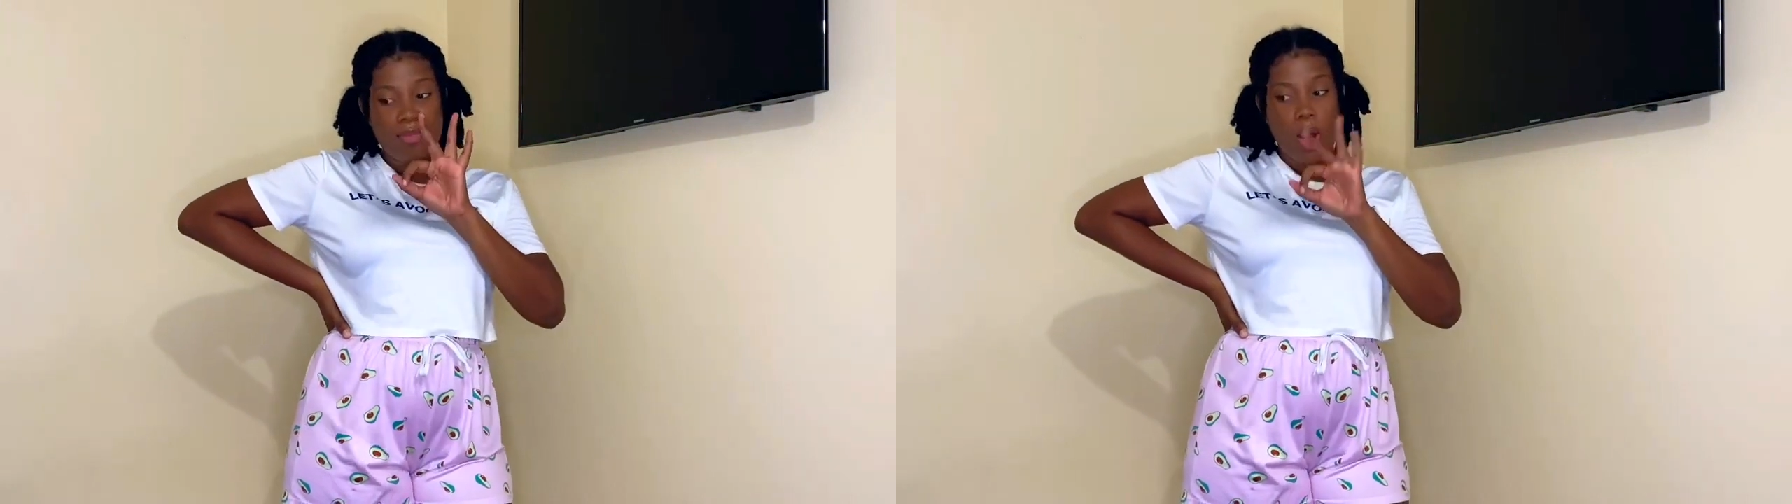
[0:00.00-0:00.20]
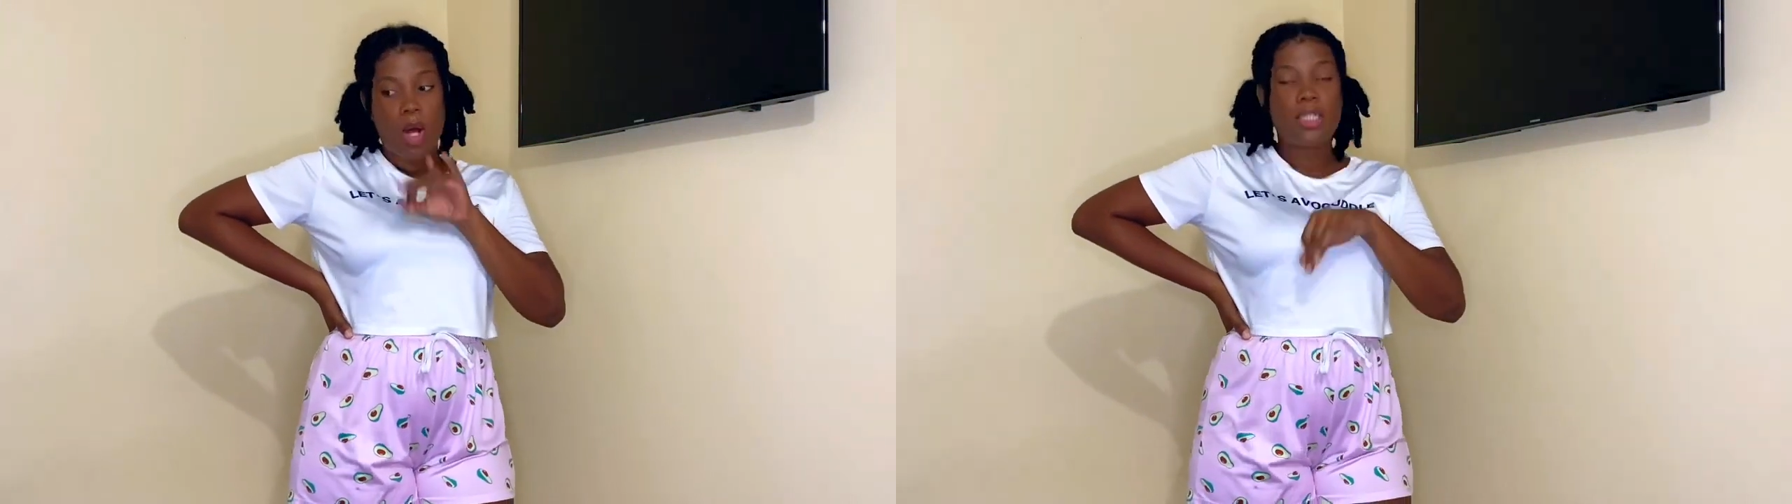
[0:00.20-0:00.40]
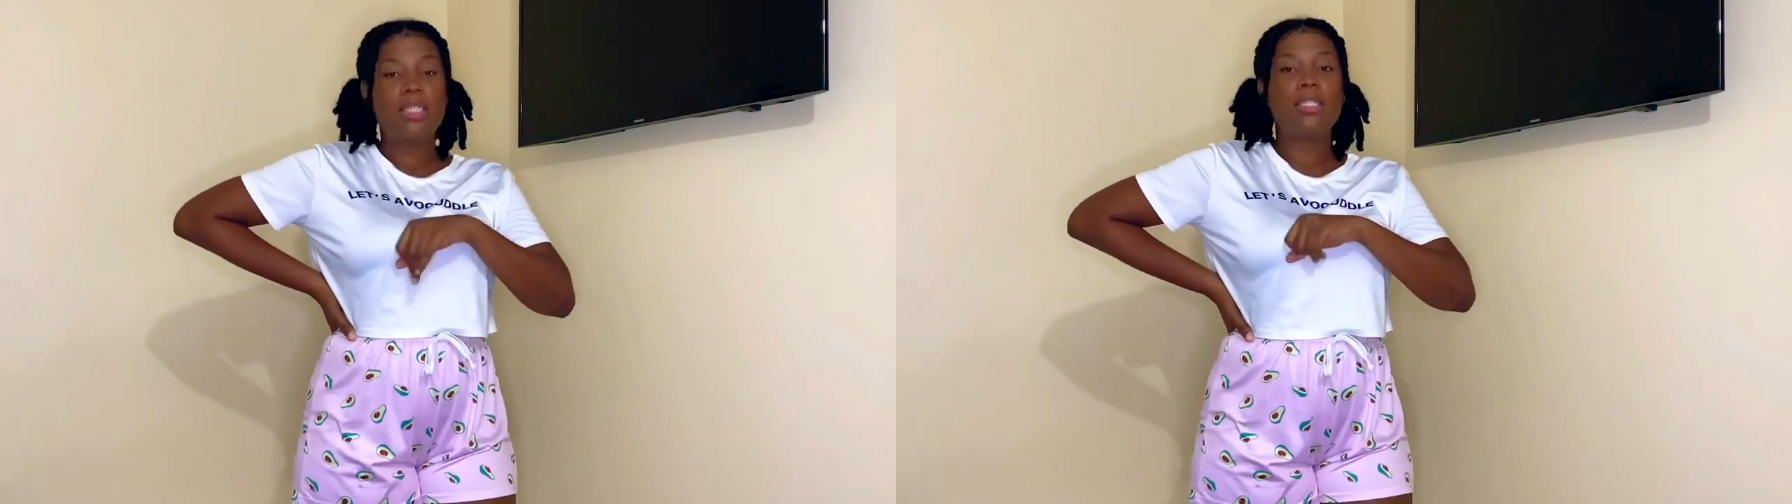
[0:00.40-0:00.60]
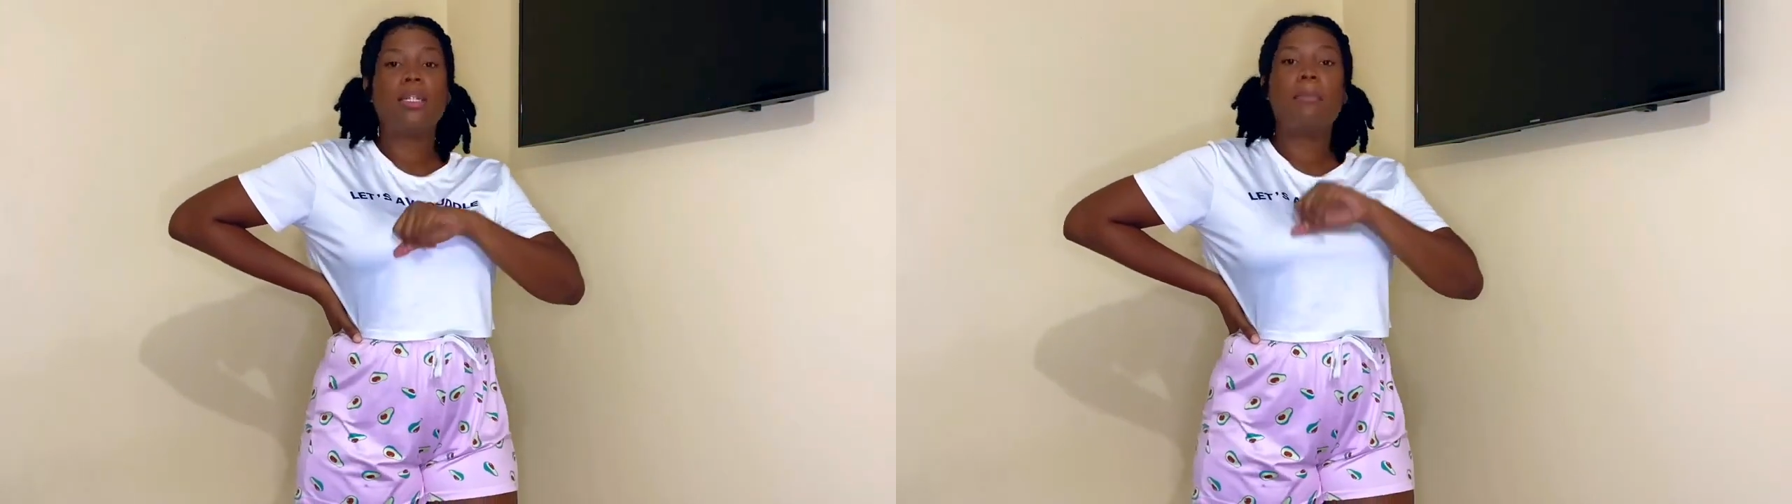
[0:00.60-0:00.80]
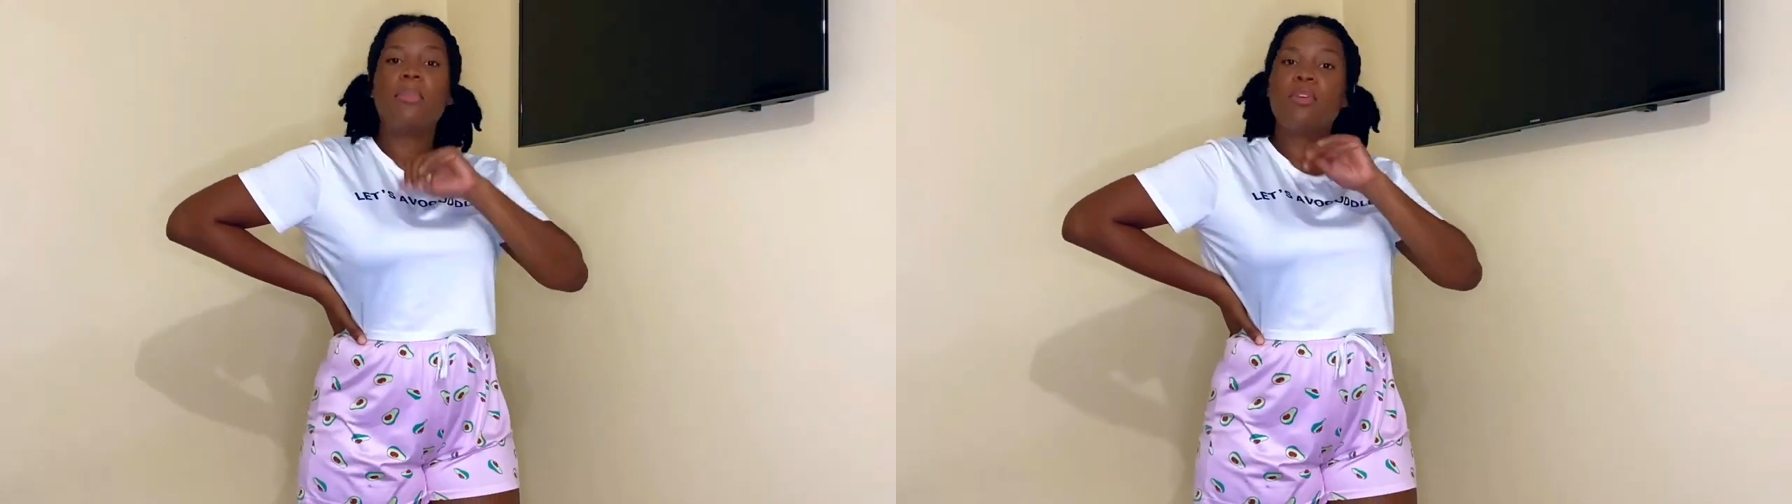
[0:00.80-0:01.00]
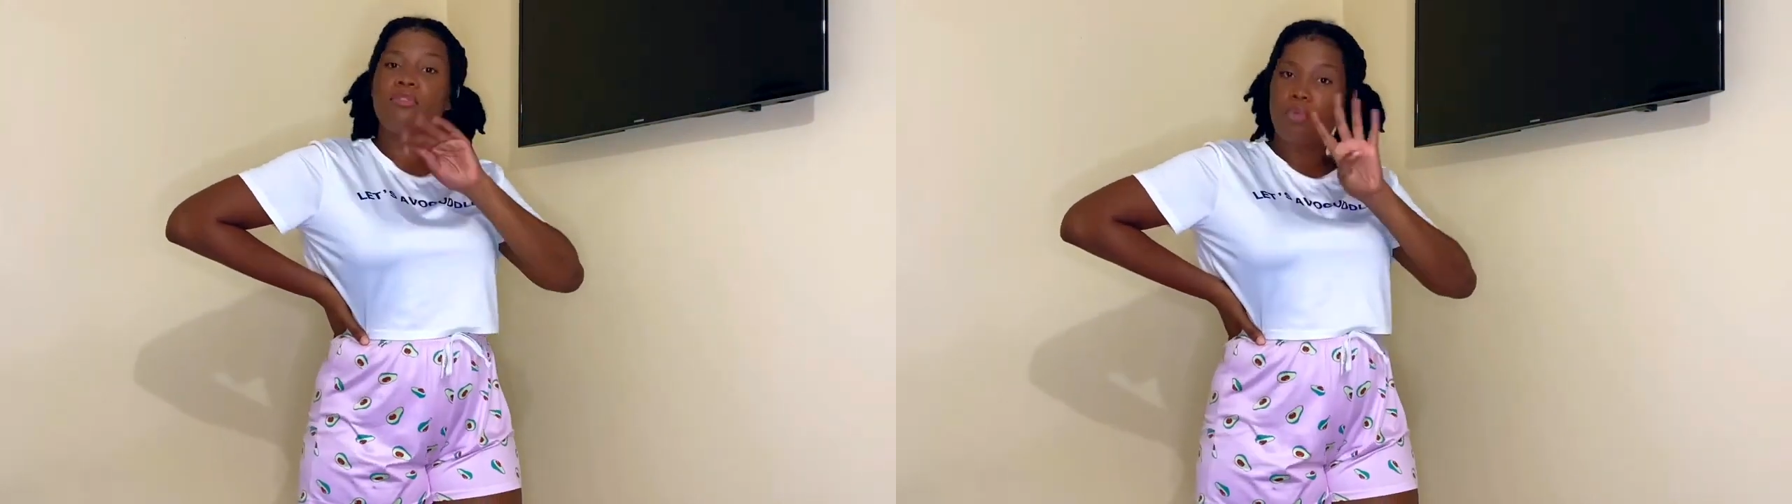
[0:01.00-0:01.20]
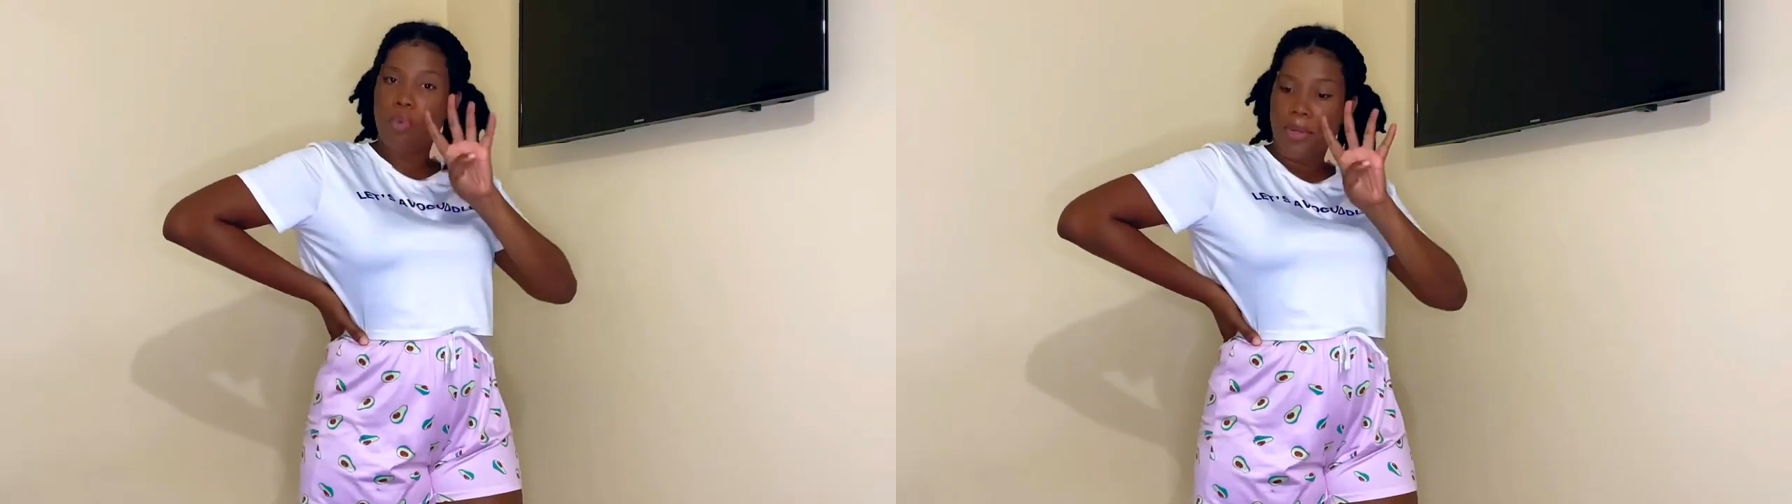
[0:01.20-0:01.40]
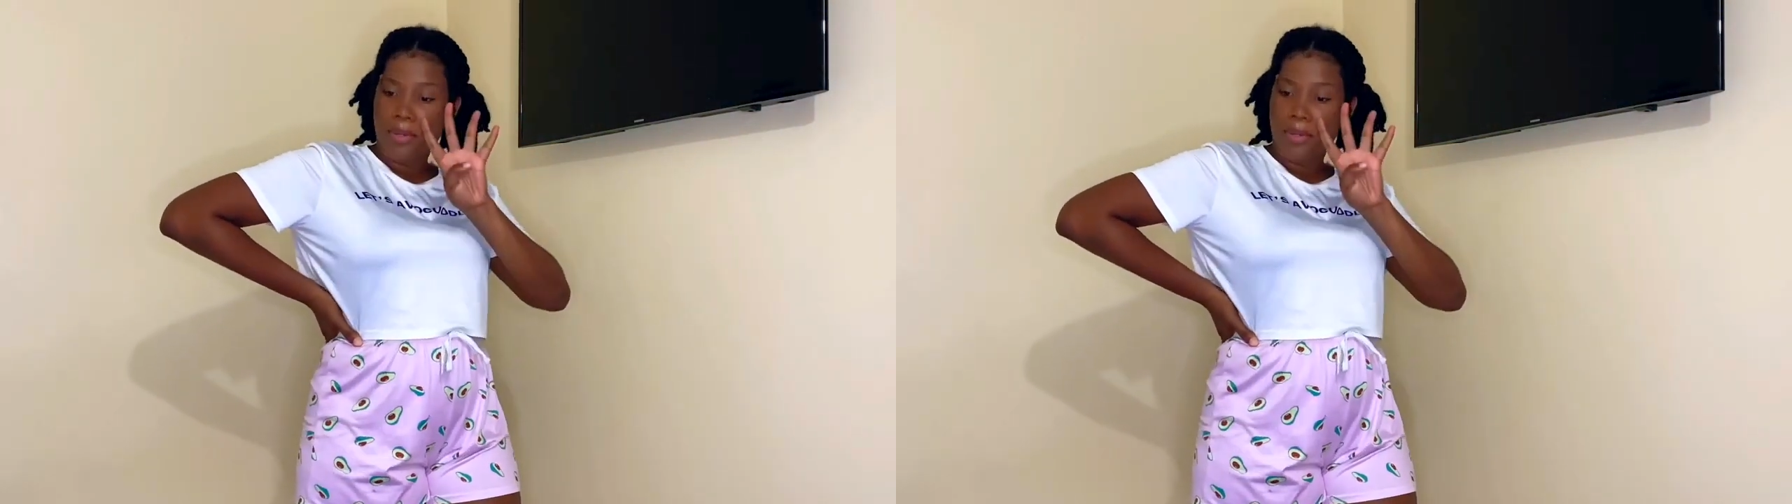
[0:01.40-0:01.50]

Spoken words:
On to number 4.